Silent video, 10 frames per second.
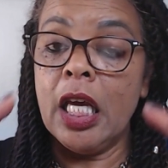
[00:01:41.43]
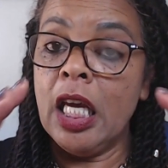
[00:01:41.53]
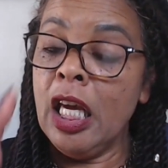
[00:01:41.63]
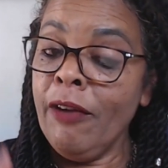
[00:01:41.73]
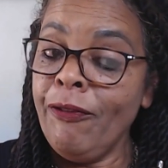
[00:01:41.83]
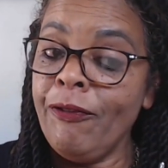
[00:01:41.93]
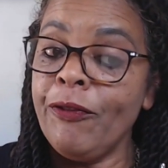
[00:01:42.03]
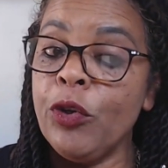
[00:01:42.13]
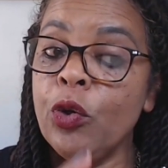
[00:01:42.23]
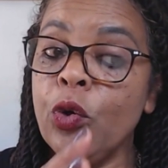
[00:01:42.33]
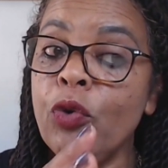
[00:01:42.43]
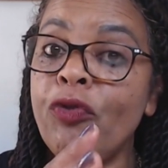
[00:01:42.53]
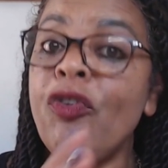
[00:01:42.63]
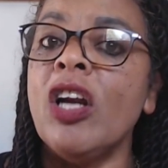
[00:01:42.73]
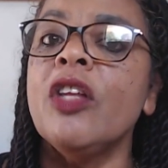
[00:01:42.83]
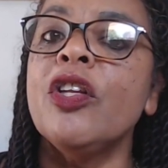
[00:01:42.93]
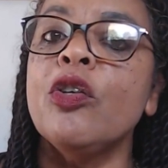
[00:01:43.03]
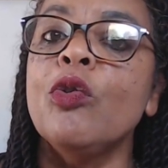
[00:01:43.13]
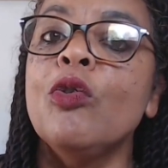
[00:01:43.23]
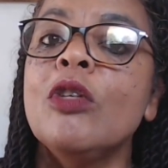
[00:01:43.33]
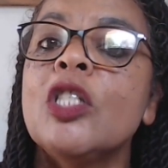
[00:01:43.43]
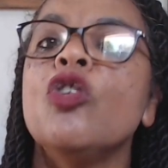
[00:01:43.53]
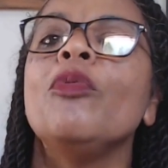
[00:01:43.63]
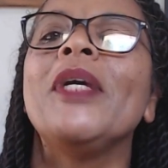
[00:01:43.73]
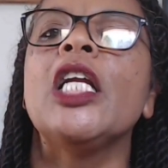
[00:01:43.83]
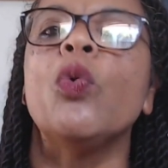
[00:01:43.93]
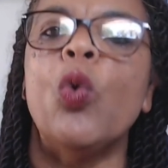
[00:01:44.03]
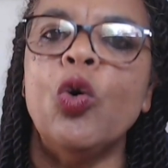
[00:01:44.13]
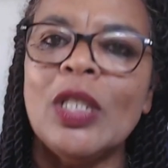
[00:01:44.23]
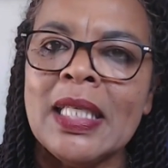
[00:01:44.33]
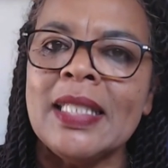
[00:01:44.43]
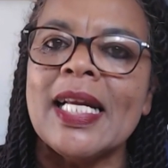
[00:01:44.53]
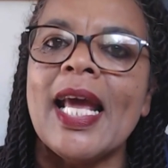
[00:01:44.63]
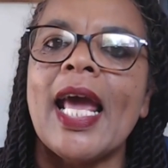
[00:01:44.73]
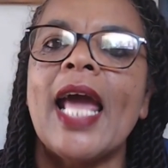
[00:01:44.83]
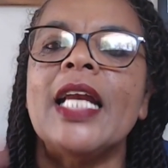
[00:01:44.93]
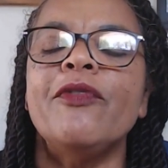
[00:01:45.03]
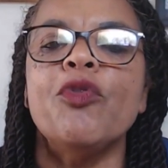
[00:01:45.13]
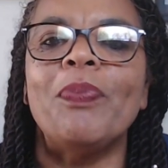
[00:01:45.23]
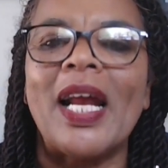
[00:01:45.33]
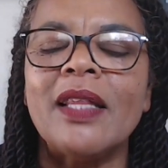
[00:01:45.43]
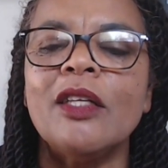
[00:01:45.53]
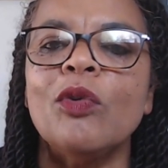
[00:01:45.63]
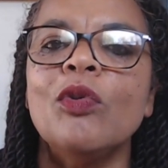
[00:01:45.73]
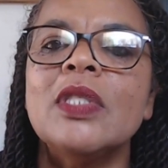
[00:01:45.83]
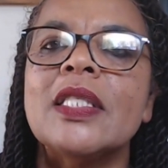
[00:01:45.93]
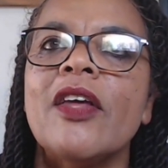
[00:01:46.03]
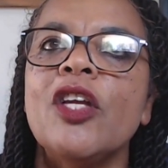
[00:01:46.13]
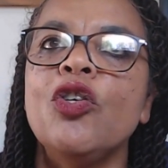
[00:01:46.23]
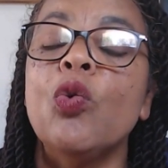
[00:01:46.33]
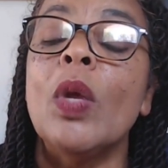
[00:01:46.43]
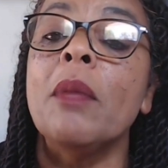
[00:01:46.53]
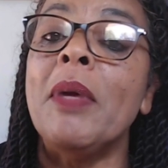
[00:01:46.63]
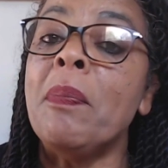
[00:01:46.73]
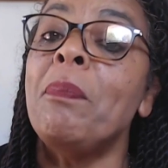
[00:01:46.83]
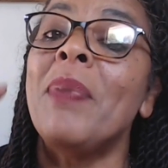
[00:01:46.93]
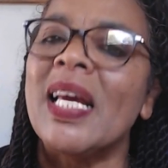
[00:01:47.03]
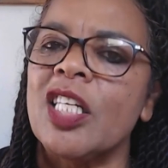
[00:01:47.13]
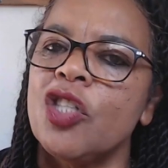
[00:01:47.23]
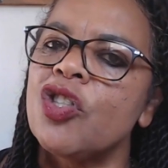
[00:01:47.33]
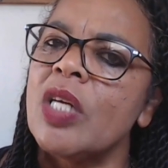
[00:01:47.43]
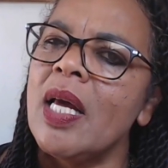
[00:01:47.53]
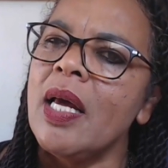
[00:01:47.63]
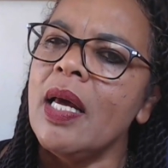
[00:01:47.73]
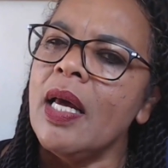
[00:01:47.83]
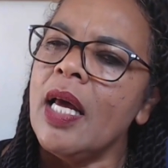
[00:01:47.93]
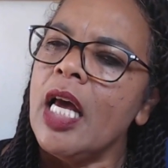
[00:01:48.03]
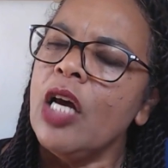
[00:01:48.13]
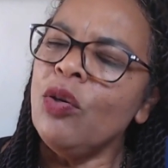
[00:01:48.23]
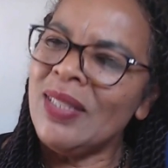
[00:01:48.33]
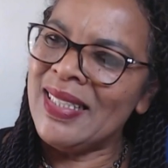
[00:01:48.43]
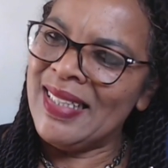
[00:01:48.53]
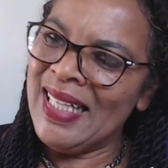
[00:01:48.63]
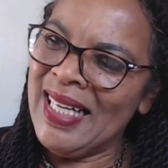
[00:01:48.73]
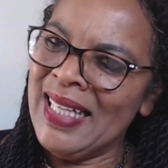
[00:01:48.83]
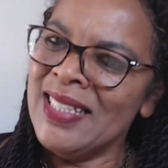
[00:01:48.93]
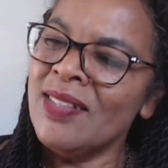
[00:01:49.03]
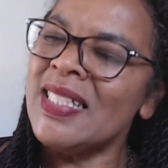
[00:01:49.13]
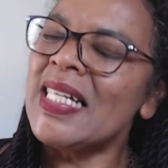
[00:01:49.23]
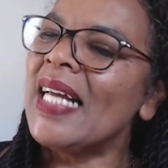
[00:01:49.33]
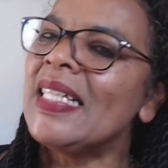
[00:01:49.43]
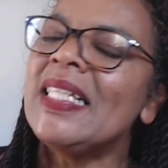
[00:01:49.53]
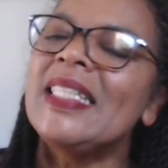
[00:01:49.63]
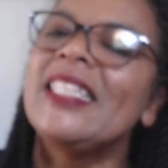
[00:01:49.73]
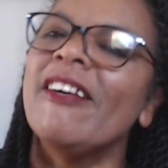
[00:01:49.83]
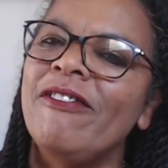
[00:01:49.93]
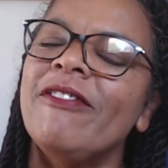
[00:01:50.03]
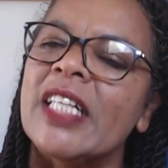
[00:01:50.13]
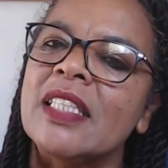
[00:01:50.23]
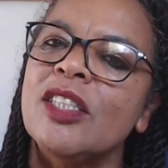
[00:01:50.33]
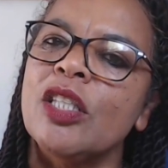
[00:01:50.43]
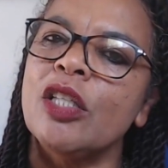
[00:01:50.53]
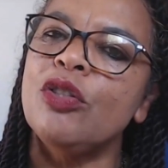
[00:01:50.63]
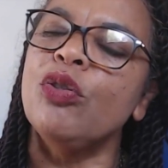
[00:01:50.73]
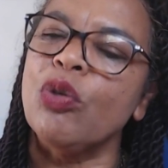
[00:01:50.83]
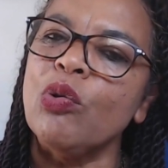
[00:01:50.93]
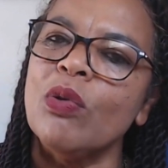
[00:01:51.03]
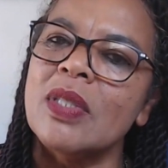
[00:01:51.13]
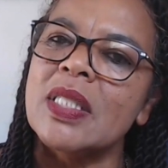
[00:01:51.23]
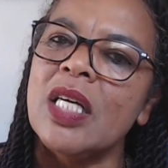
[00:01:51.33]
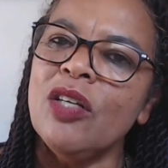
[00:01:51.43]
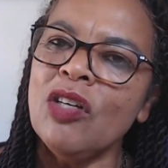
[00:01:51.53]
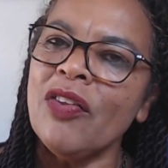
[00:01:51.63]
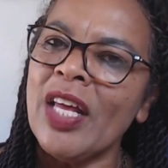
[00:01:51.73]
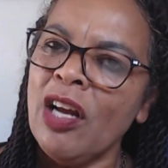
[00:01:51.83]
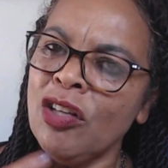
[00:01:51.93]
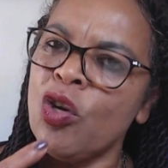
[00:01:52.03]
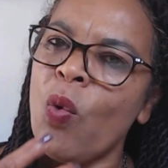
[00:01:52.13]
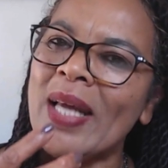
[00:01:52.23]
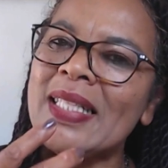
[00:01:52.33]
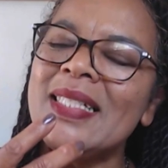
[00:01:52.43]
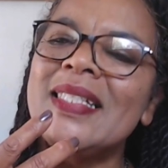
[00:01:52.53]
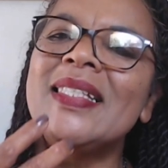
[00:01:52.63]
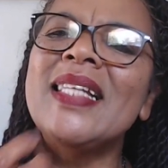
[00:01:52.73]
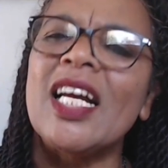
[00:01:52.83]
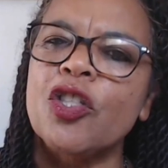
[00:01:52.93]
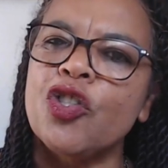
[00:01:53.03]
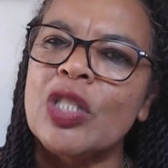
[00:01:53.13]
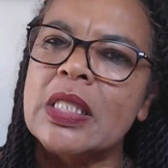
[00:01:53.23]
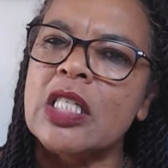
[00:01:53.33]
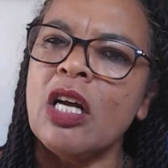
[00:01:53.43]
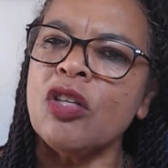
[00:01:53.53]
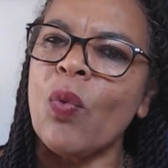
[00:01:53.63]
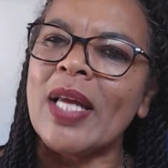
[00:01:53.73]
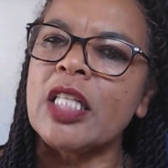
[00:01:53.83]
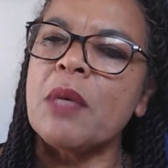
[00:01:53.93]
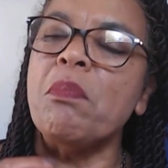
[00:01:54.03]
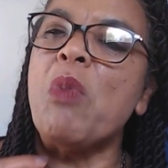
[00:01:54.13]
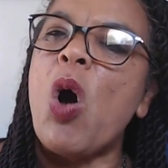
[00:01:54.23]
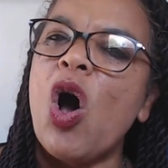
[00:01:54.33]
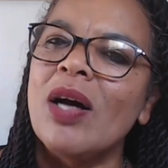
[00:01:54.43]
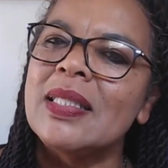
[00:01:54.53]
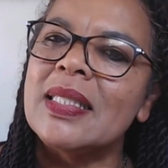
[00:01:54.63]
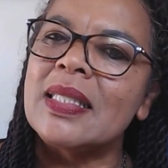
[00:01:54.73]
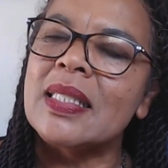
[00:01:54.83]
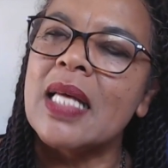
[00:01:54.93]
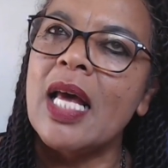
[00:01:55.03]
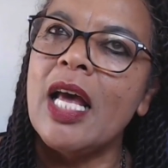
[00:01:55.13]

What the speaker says: If you follow the rules, you'll be rewarded, and if you break the rules, then you will be punished. Routines are slightly different to rules. They're not quite instructions, they're not quite commands.